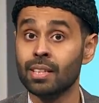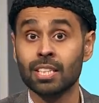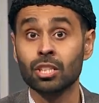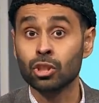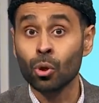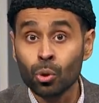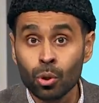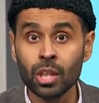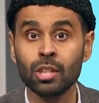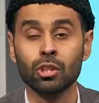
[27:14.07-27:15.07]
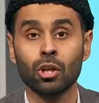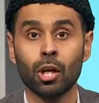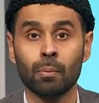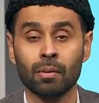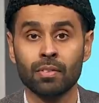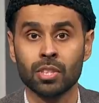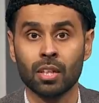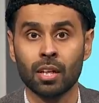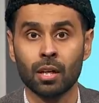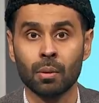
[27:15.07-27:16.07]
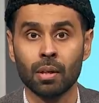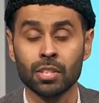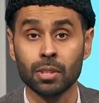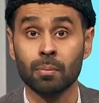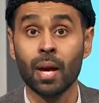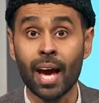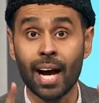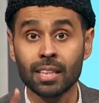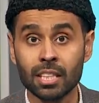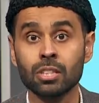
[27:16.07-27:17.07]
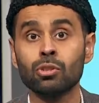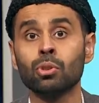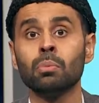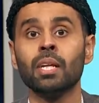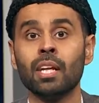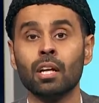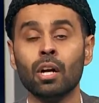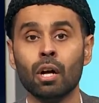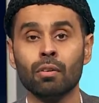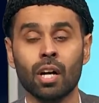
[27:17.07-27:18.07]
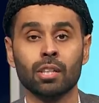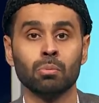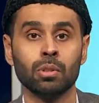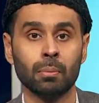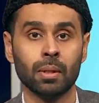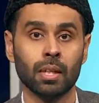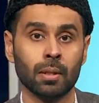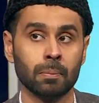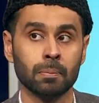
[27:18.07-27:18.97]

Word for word: This is so unique to the Holy Prophet Sallallahu Alaihi Wasallam, and this is the true meaning of Khatim al Nabiyeen.